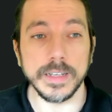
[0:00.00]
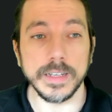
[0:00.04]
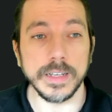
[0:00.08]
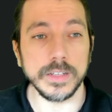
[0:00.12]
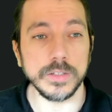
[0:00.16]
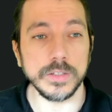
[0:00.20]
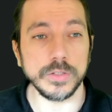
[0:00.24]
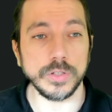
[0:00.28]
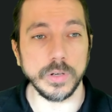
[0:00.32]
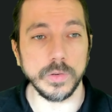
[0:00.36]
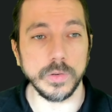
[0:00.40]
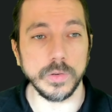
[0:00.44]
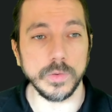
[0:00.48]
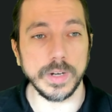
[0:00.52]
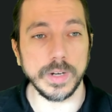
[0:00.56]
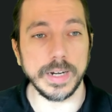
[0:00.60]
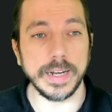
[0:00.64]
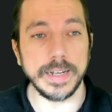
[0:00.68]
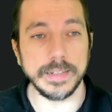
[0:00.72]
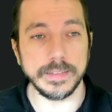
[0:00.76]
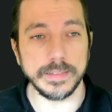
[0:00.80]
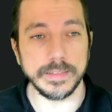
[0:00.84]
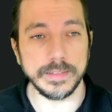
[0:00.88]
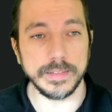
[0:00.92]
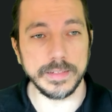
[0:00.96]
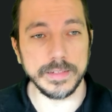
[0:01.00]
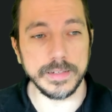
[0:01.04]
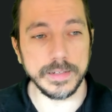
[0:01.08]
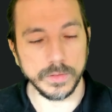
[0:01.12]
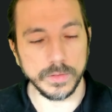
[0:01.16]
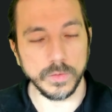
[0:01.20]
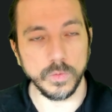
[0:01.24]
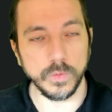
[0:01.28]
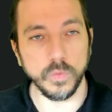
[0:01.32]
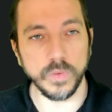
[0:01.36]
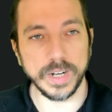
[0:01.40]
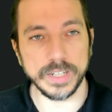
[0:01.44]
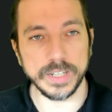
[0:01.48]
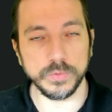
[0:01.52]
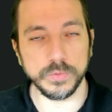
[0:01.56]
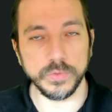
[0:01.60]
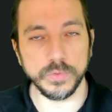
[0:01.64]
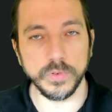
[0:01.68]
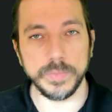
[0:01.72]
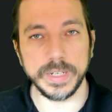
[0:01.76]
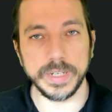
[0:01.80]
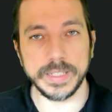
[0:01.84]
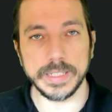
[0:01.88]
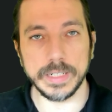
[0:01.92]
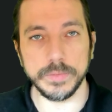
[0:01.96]
So let's see what will
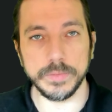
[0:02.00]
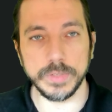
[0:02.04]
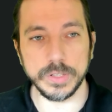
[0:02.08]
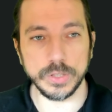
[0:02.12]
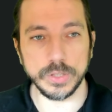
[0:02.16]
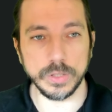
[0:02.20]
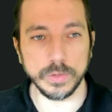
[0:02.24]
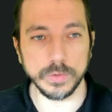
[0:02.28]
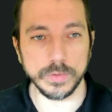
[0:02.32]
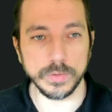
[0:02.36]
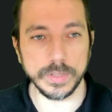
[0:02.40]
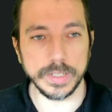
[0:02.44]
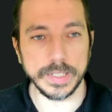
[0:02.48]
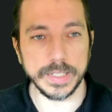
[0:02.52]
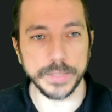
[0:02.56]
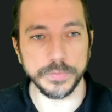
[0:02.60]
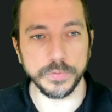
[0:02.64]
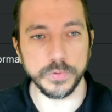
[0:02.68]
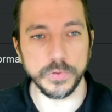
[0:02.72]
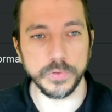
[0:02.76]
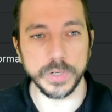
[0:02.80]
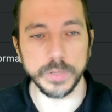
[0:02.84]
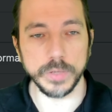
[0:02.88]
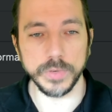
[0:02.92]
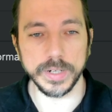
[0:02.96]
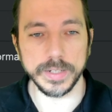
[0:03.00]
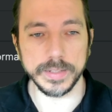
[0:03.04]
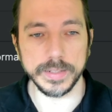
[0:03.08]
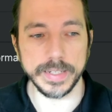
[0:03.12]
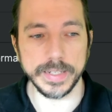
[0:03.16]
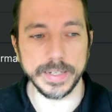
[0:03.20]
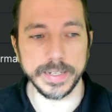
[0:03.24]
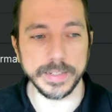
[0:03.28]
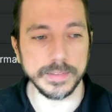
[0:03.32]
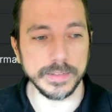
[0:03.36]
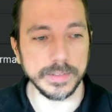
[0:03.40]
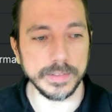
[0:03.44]
be the result if we run that.